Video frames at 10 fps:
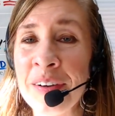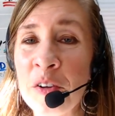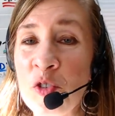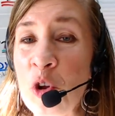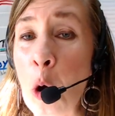
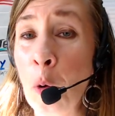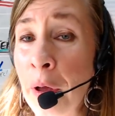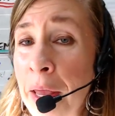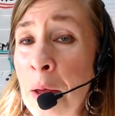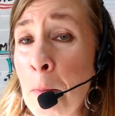Show
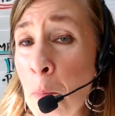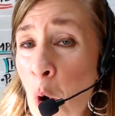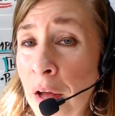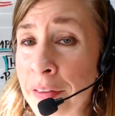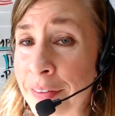him
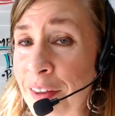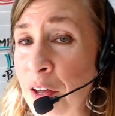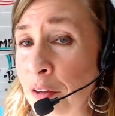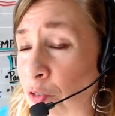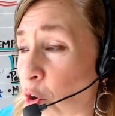what
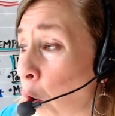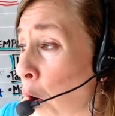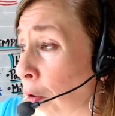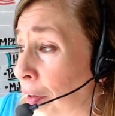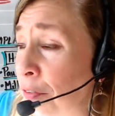the
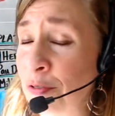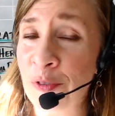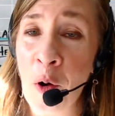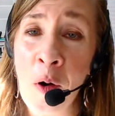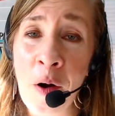door is
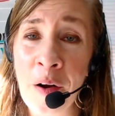for.